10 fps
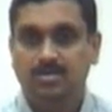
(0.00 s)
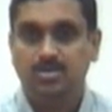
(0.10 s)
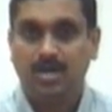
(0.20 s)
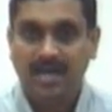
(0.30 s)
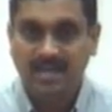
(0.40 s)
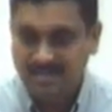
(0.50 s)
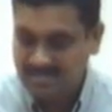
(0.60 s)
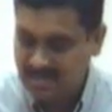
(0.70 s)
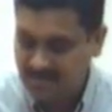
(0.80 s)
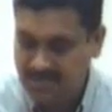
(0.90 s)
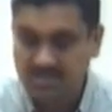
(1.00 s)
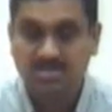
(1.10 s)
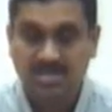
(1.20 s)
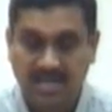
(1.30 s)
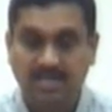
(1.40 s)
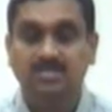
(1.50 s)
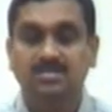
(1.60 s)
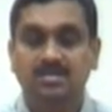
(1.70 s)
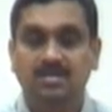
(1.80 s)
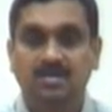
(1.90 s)
So IAS 7
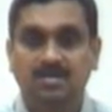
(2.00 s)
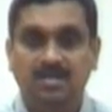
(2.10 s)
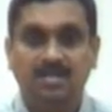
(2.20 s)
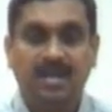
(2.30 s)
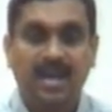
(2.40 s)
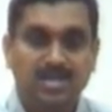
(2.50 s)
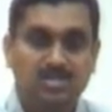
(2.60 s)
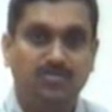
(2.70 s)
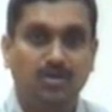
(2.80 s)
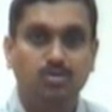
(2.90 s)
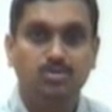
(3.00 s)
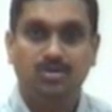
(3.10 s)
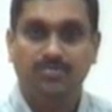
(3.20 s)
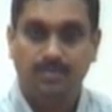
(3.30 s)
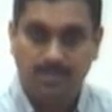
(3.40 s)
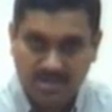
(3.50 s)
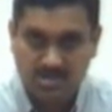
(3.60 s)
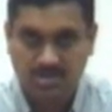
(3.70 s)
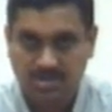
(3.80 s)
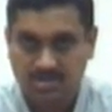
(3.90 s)
says that the cash flows of a
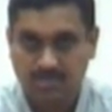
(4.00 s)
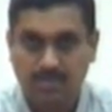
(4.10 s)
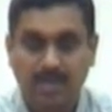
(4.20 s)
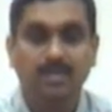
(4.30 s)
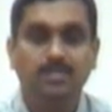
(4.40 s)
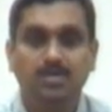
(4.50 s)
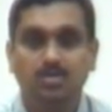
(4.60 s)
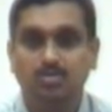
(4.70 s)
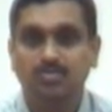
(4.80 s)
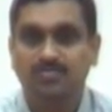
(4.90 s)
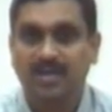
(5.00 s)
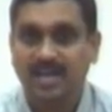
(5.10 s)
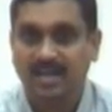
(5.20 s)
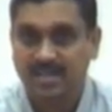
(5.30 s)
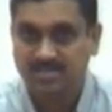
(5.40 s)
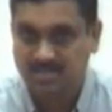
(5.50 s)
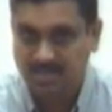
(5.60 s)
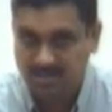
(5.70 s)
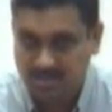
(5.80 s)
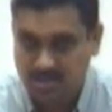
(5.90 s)
business may be due to
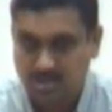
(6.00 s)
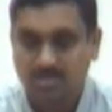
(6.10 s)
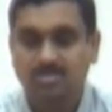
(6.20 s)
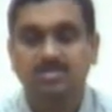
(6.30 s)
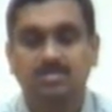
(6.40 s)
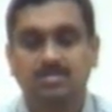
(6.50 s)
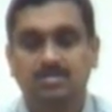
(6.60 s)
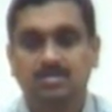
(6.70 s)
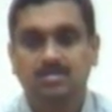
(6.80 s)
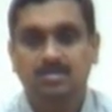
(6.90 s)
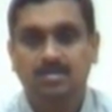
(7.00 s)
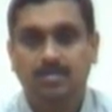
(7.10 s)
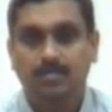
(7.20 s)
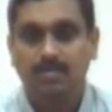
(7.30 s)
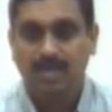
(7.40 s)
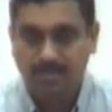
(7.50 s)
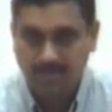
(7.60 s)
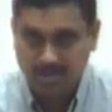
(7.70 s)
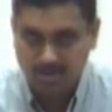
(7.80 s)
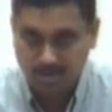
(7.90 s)
financing decisions, may
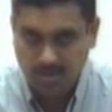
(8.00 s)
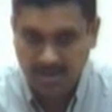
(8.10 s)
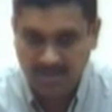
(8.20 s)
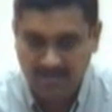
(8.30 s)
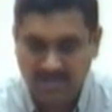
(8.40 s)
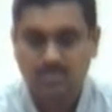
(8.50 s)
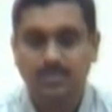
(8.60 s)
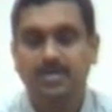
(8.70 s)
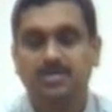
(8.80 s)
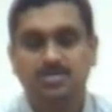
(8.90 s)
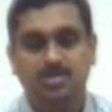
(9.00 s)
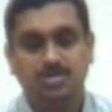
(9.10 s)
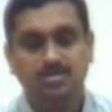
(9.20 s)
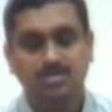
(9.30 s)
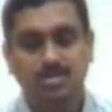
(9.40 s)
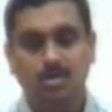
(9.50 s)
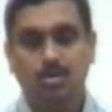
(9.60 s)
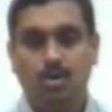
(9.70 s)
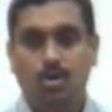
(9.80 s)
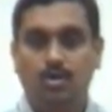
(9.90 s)
be due to investment decisions,
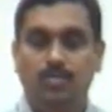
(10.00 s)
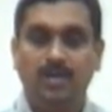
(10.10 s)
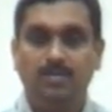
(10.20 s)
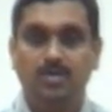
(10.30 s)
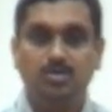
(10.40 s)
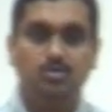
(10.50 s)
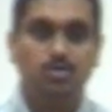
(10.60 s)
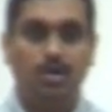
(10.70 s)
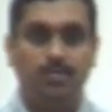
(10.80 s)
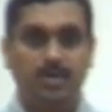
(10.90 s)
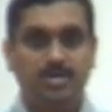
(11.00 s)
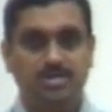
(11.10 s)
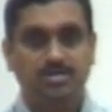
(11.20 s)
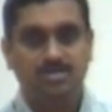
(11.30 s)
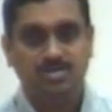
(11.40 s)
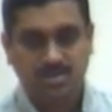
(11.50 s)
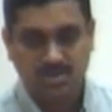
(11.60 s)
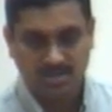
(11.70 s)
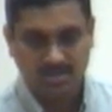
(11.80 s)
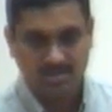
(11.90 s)
or may be due to operation
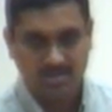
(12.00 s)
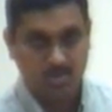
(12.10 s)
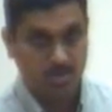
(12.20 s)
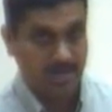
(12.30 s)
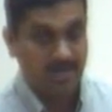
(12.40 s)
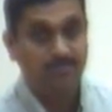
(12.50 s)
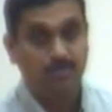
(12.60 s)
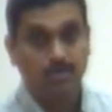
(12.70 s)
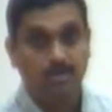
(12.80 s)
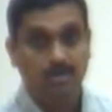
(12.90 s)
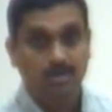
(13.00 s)
decisions. So therefore,